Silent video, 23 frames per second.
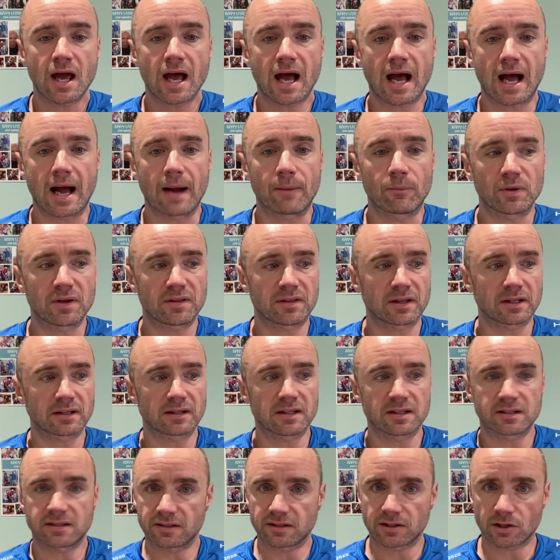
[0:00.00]
and we think
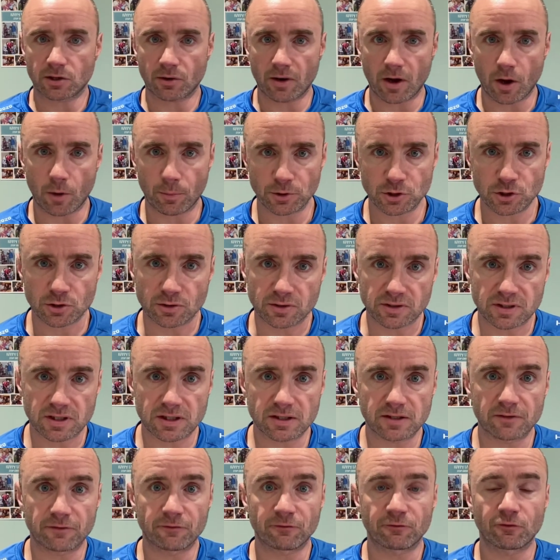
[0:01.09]
this is a great opportunity
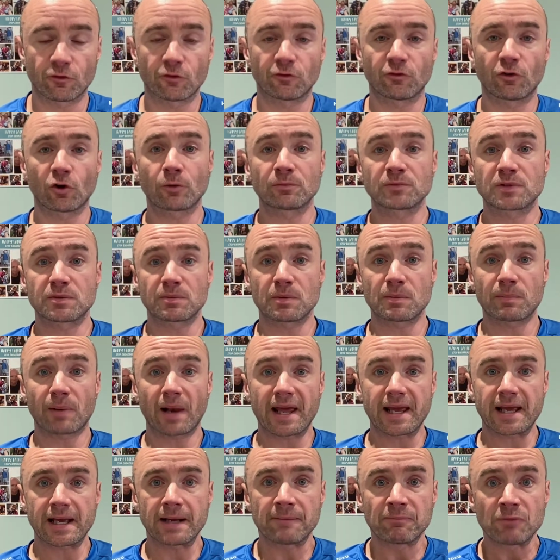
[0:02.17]
for Fulham to be
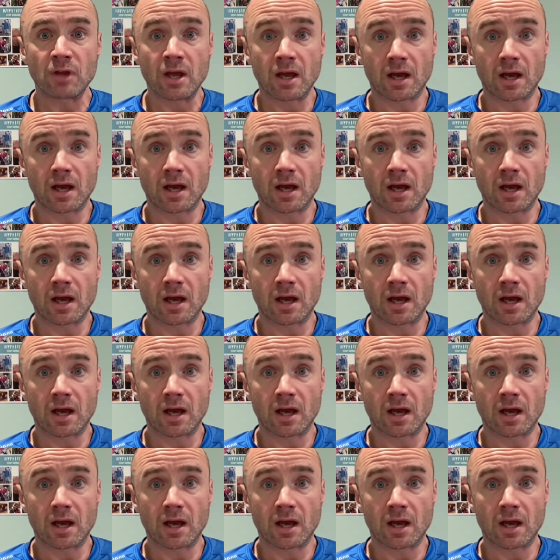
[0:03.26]
playing